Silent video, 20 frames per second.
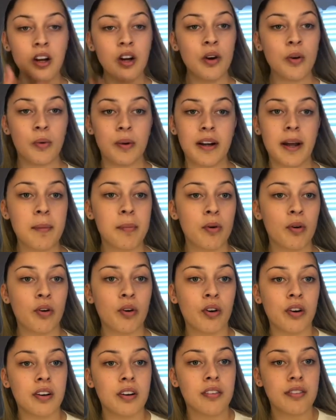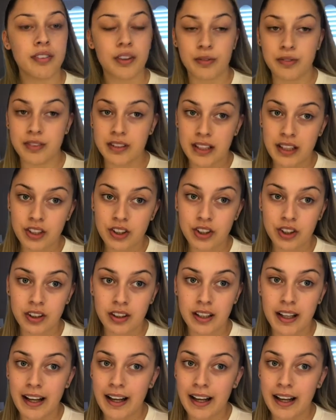When I put on foundation,